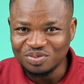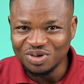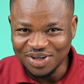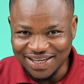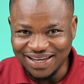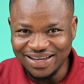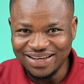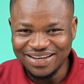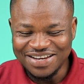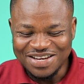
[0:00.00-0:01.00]
okay?
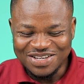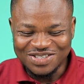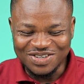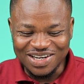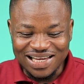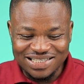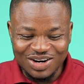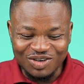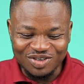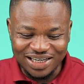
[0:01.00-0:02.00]
So
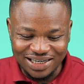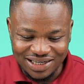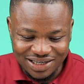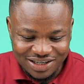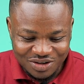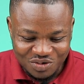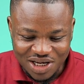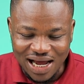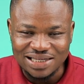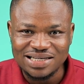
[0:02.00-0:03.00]
instead of
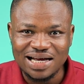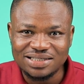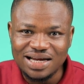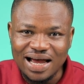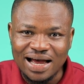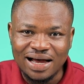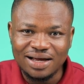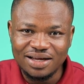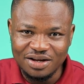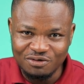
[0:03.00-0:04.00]
we attach a
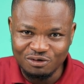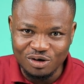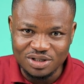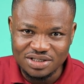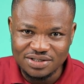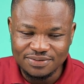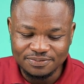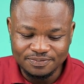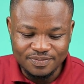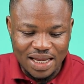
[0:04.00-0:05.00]
in front,
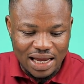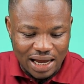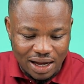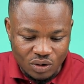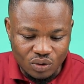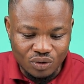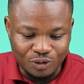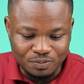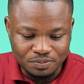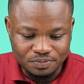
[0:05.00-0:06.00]
a
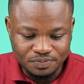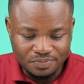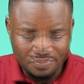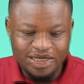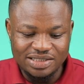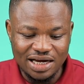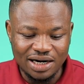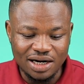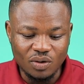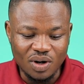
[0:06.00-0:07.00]
home. Let's see
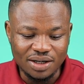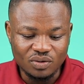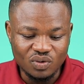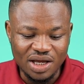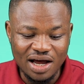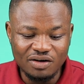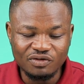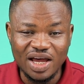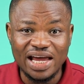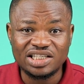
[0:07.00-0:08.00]
another one. We
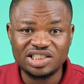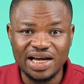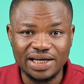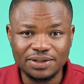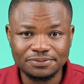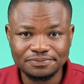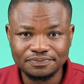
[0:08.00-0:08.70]
have a chain,